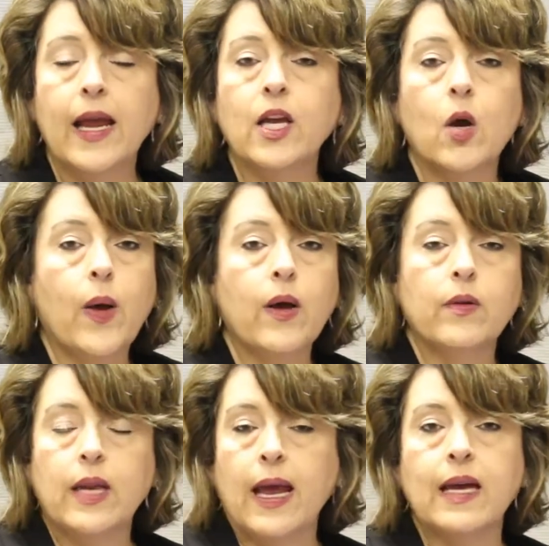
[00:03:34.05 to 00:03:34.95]
and go
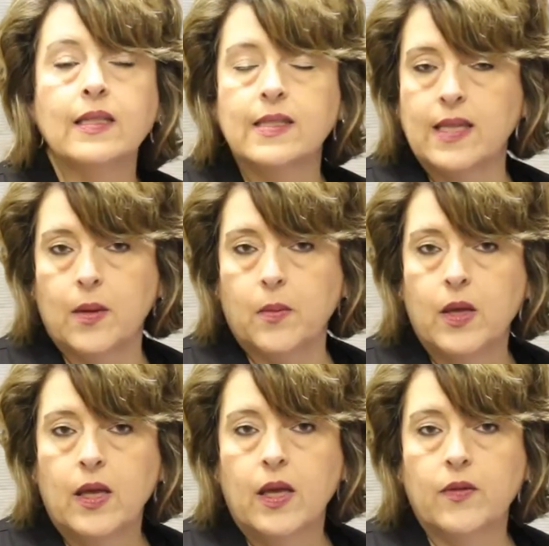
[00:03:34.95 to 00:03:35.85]
out and ask them
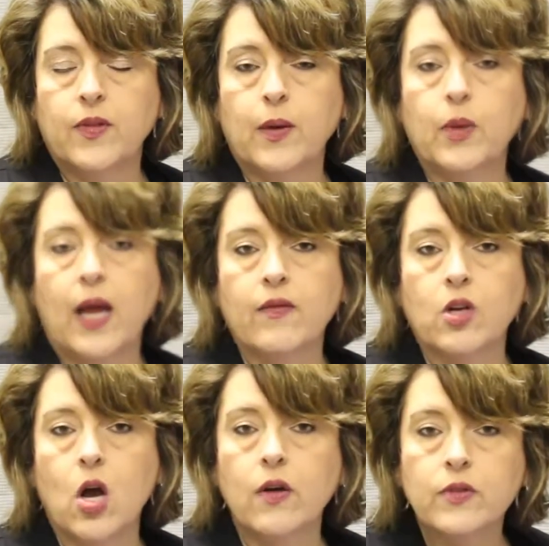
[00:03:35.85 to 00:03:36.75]
if they would have
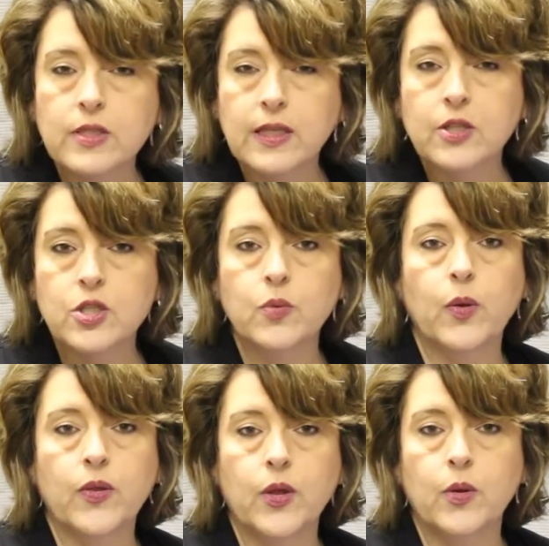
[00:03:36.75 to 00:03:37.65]
a conversation
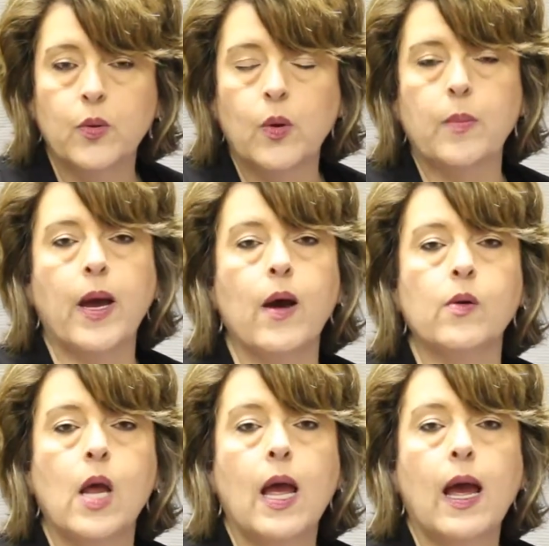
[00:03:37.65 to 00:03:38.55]
with you
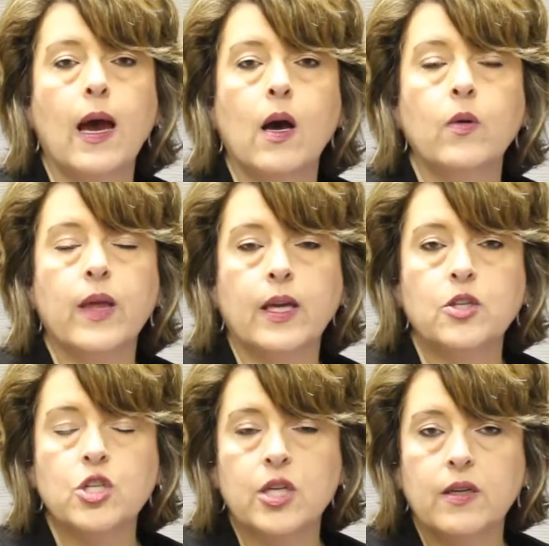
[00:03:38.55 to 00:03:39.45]
about how they
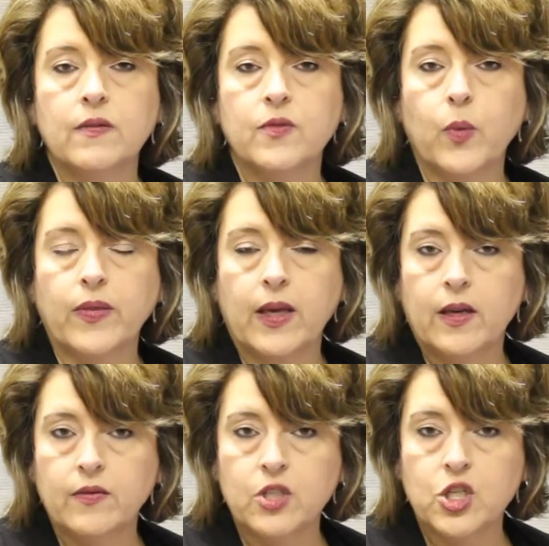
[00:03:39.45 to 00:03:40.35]
achieved what they
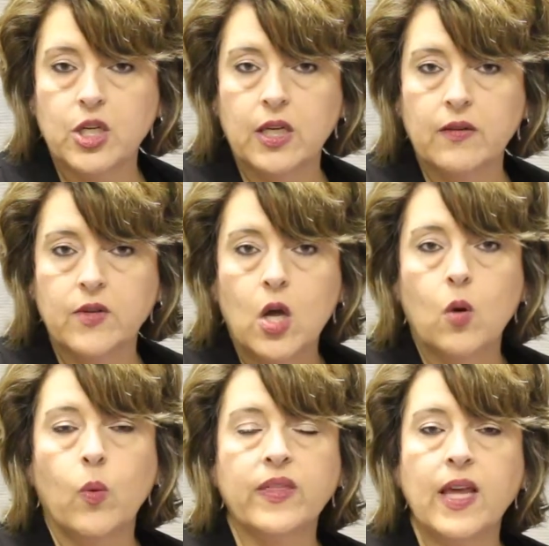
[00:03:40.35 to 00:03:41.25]
have achieved,
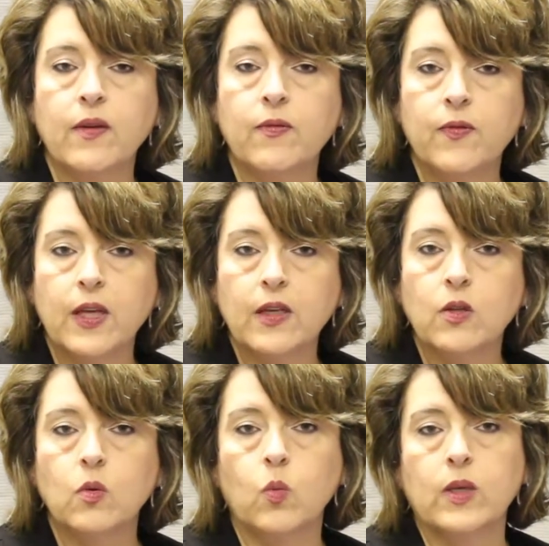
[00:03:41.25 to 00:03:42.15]
what they
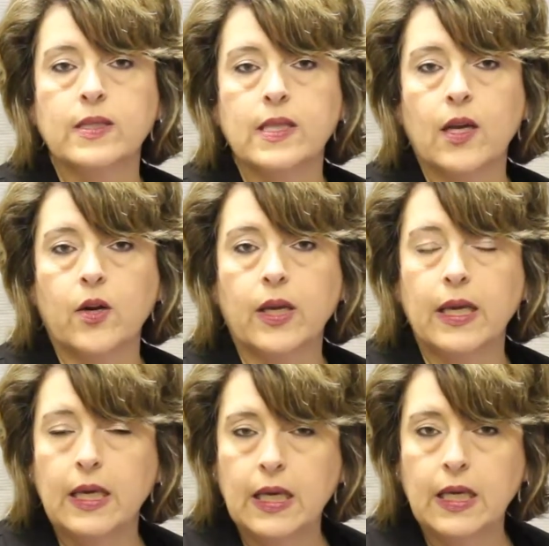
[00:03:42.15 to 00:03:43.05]
feel was their
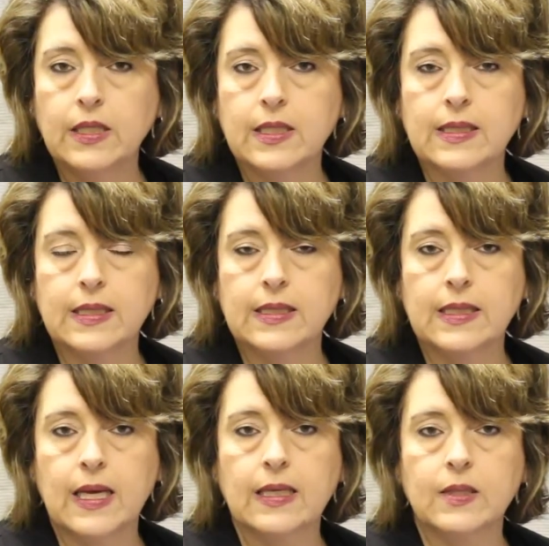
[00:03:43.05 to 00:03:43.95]
key to
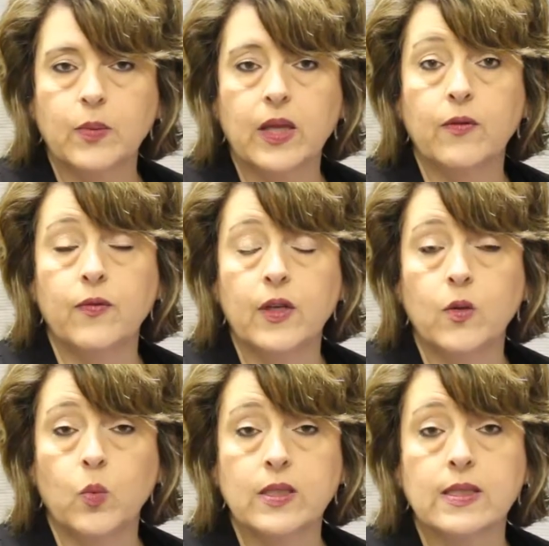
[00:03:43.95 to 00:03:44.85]
success, what they
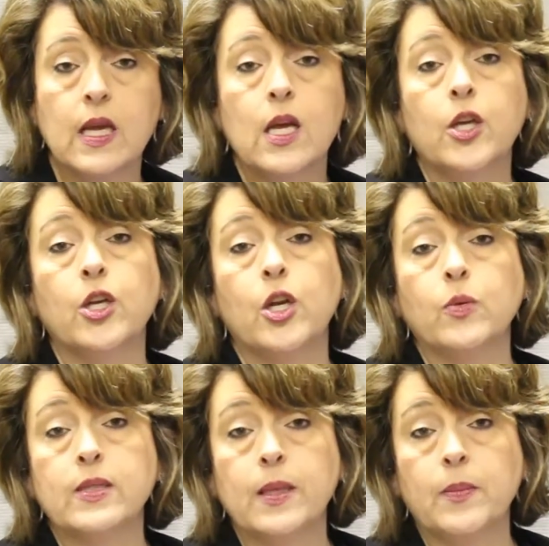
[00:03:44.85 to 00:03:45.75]
feel was, you
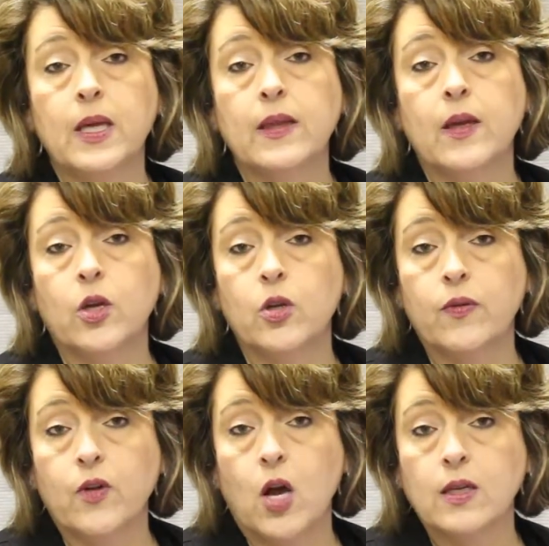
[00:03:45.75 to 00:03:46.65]
know, something that could
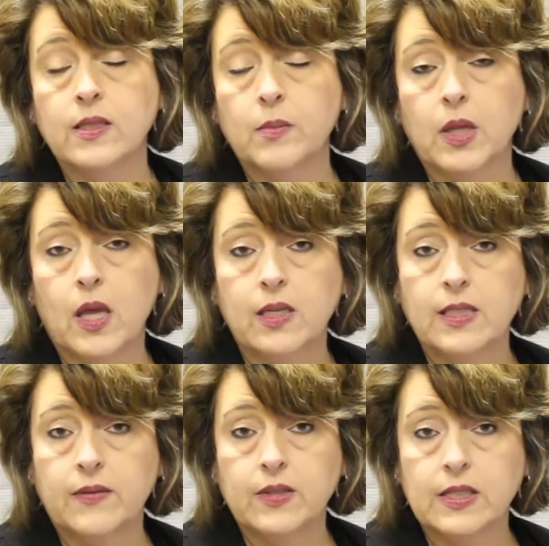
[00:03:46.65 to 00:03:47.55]
have caused them a lot of
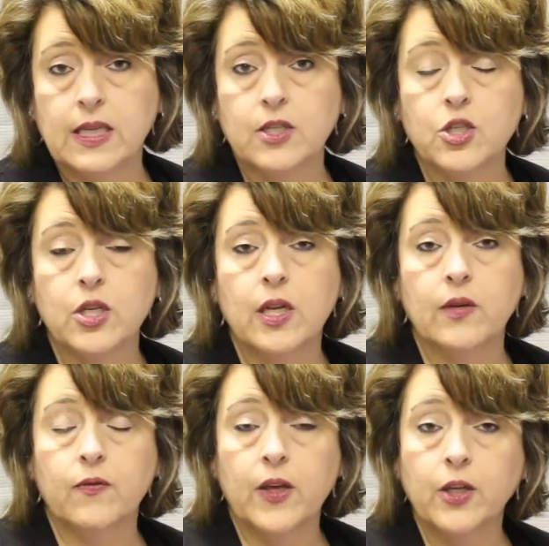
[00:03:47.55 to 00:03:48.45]
devastation
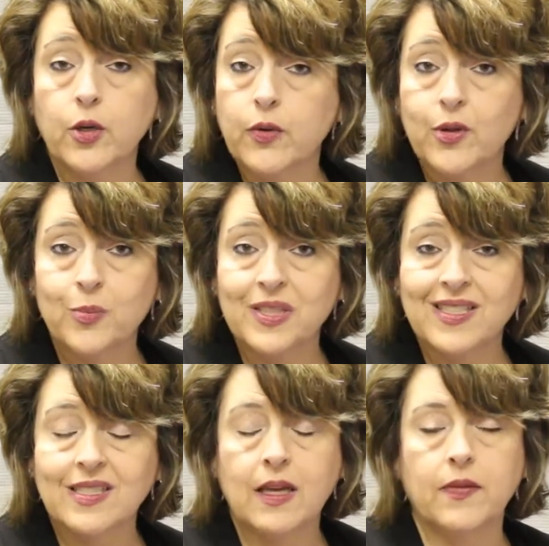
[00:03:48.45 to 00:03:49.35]
and failure in their
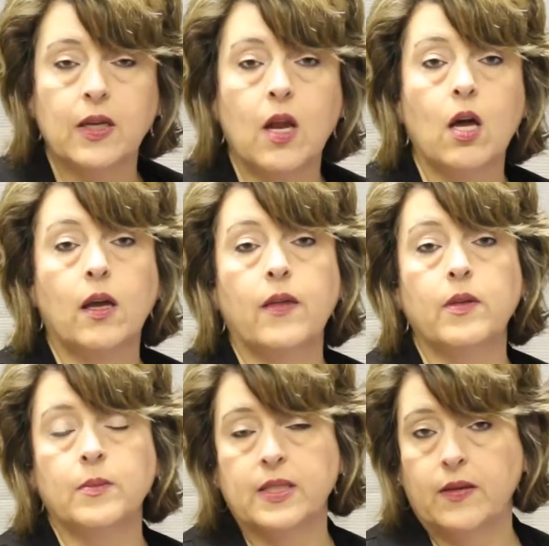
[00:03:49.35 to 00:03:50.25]
business had they not gotten
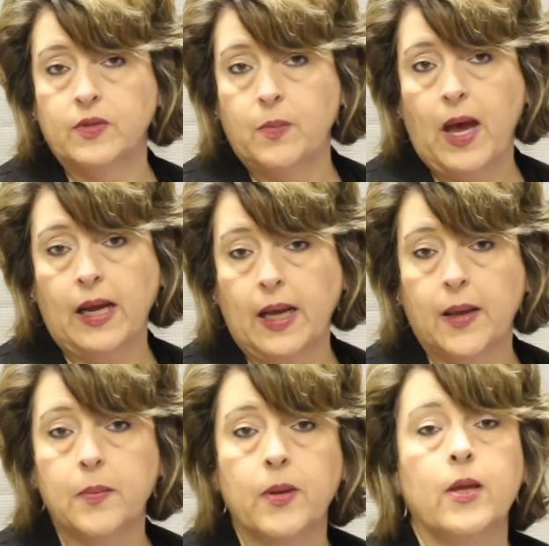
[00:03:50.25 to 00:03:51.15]
themselves back
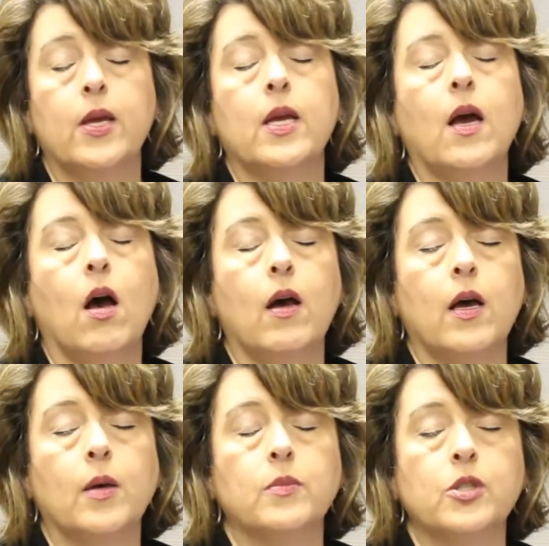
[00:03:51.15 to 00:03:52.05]
up.
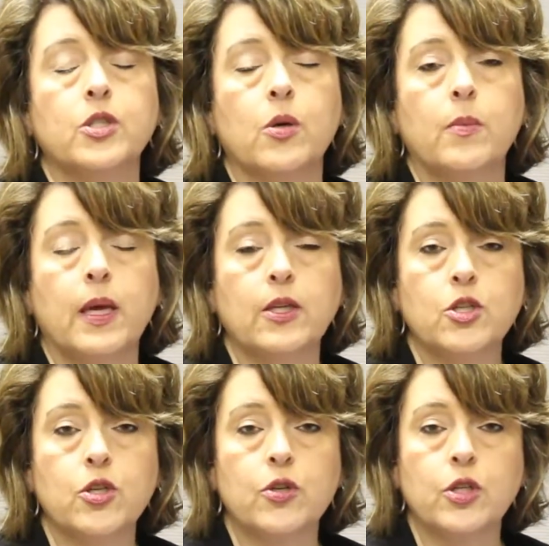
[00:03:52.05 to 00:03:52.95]
So make
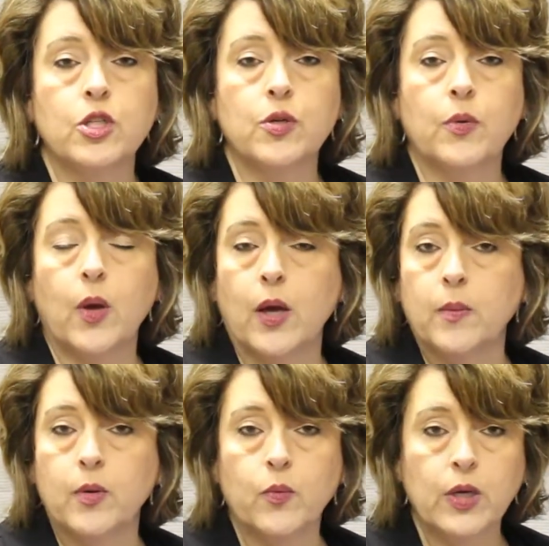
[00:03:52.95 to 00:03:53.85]
sure that you
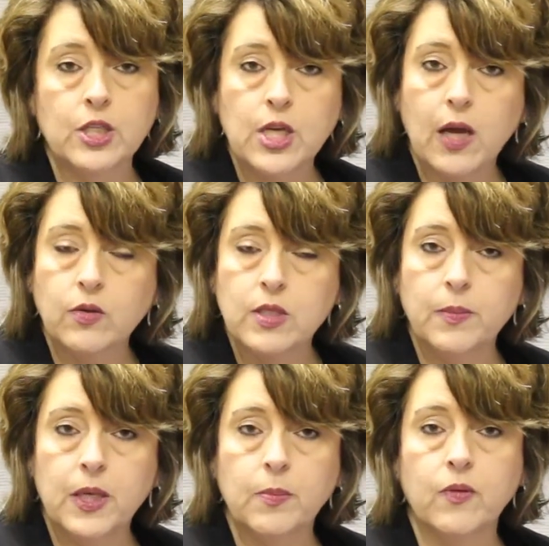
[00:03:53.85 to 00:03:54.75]
reach out to
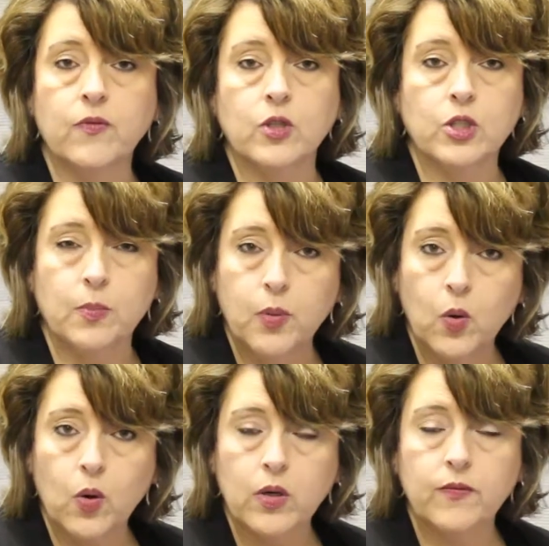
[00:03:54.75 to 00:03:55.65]
people for
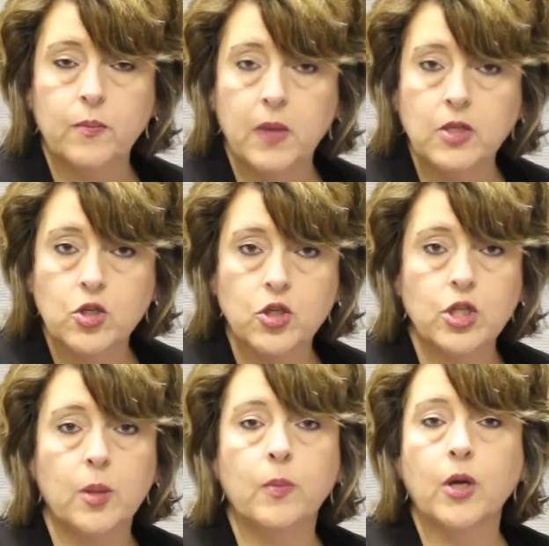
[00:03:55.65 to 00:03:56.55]
support,
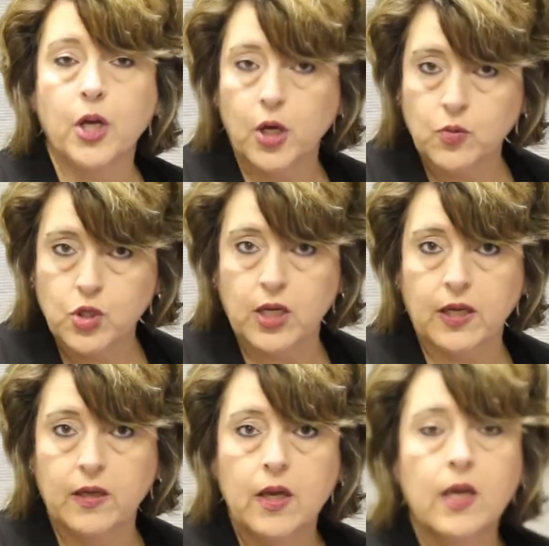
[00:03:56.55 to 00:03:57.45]
mentorship,
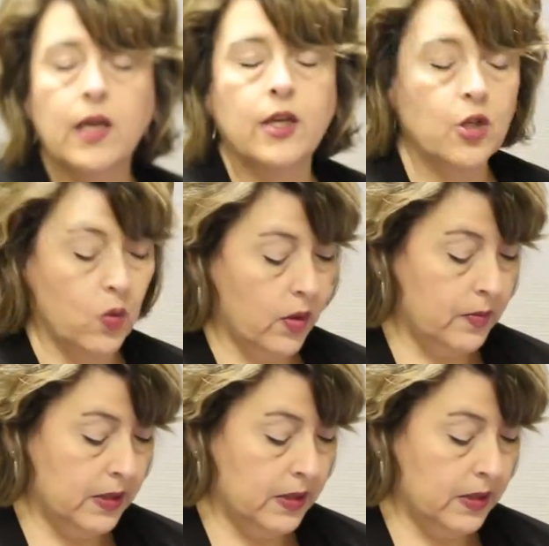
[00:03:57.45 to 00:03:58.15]
coaching in your